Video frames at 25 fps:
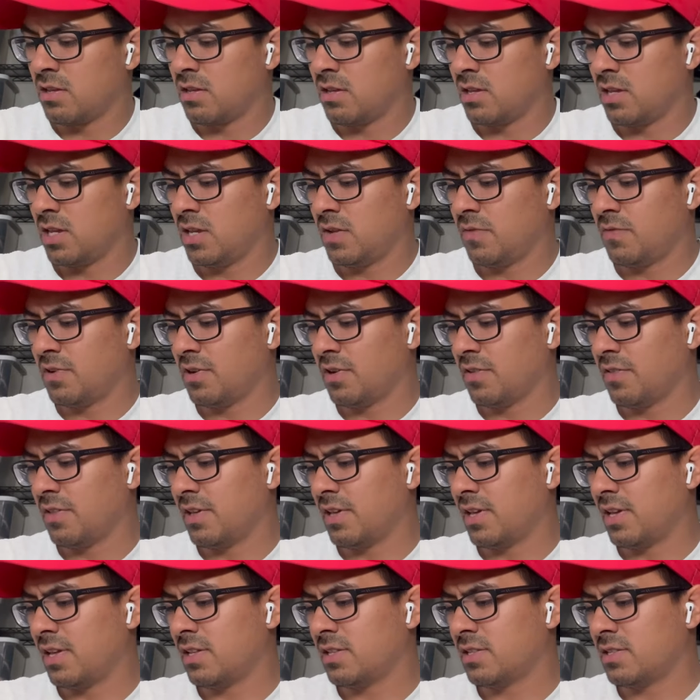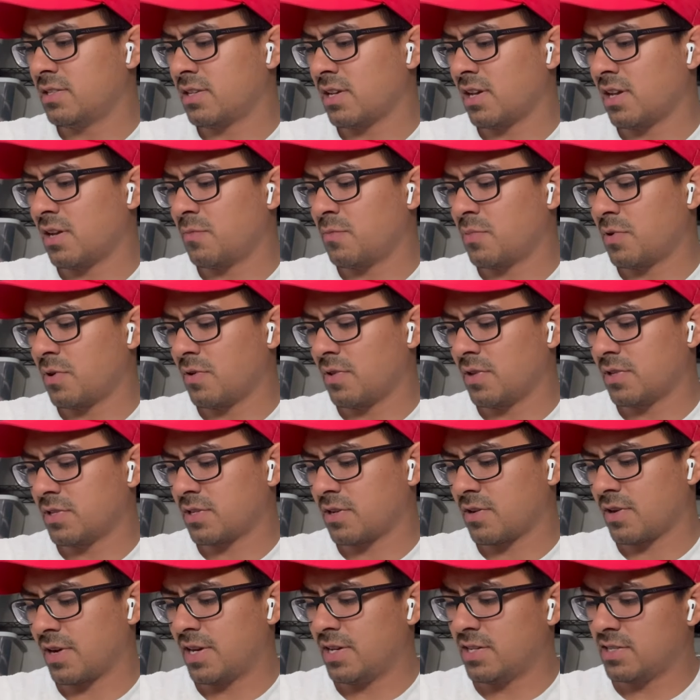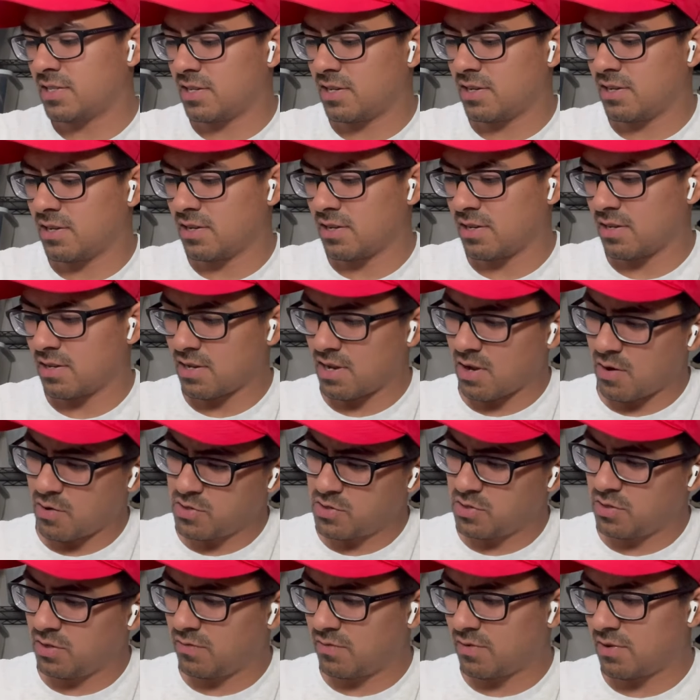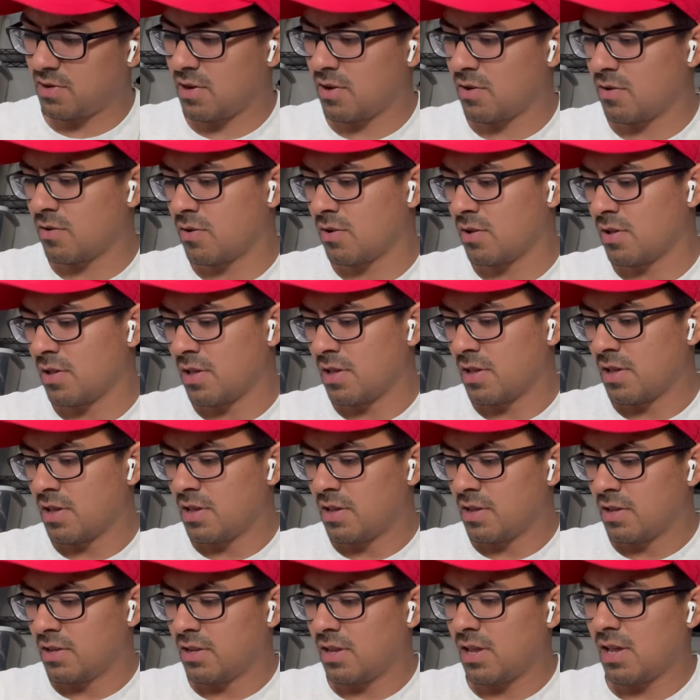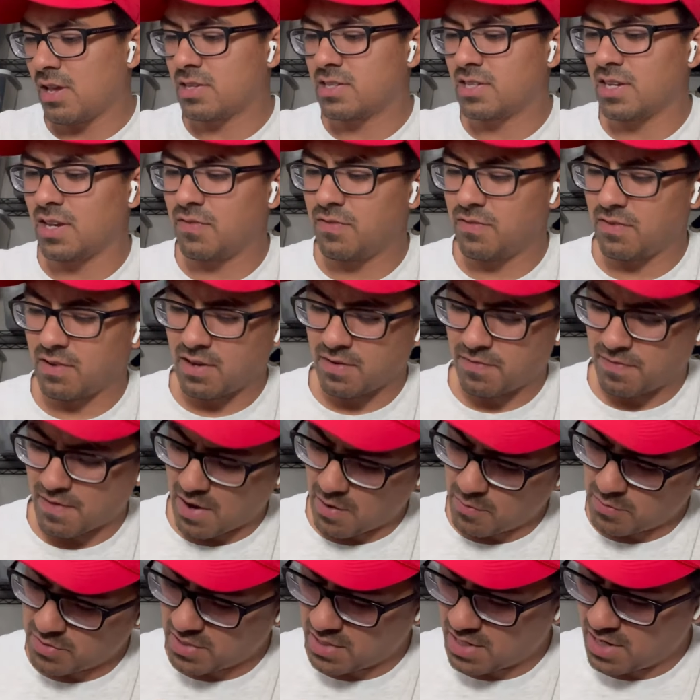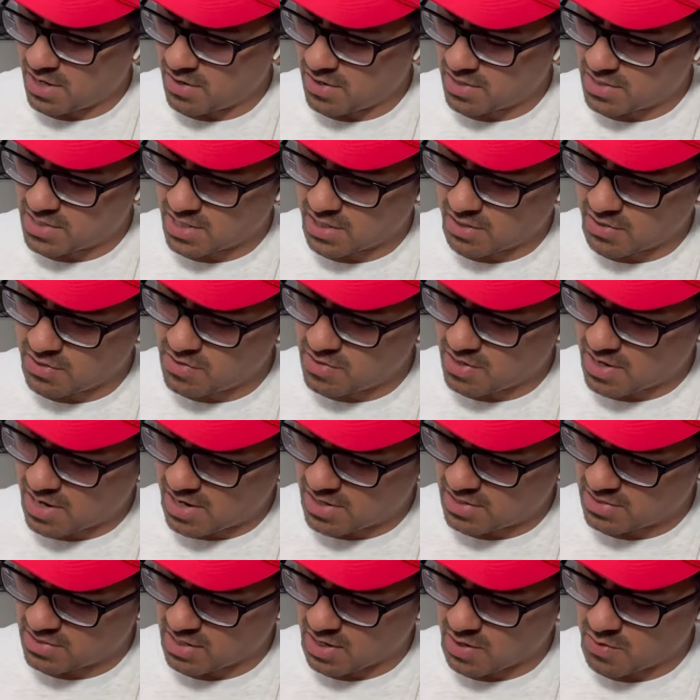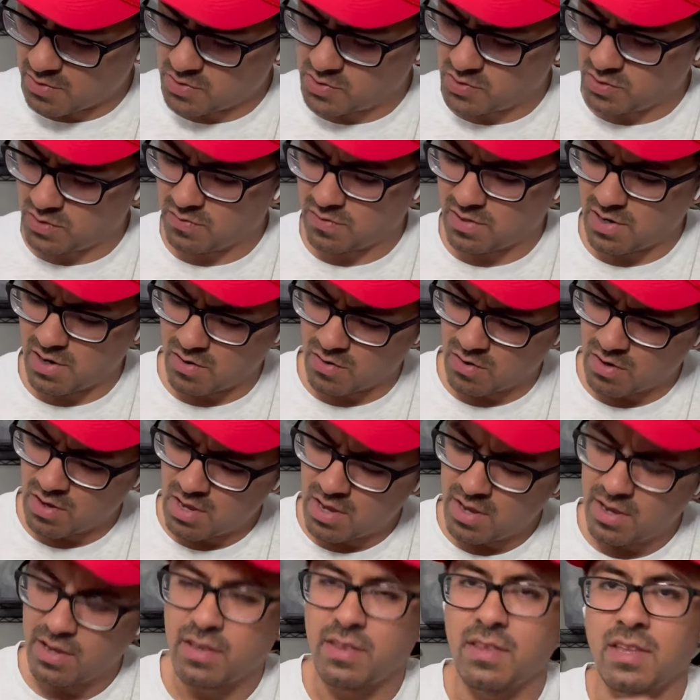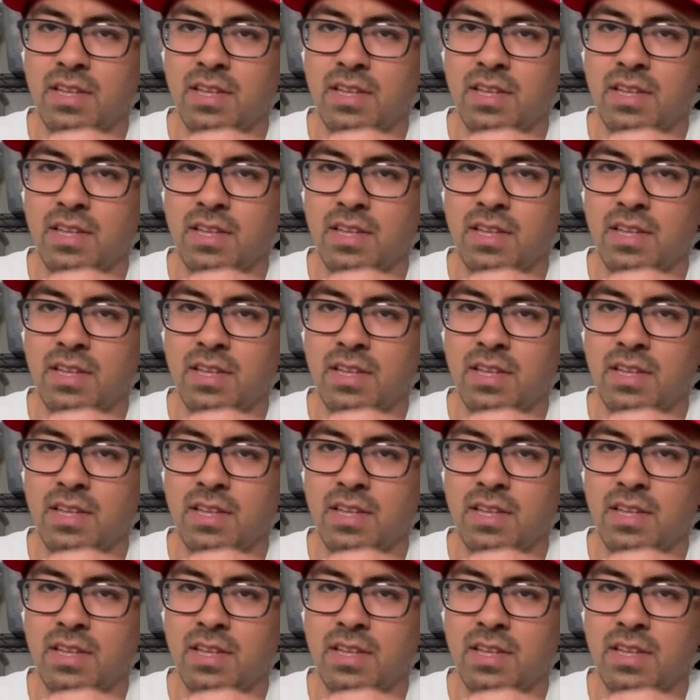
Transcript: Even on the inside, bro, that's crazy. How would you even know? Yeah, see, if I wasn't here to tell you guys, how would you even know? The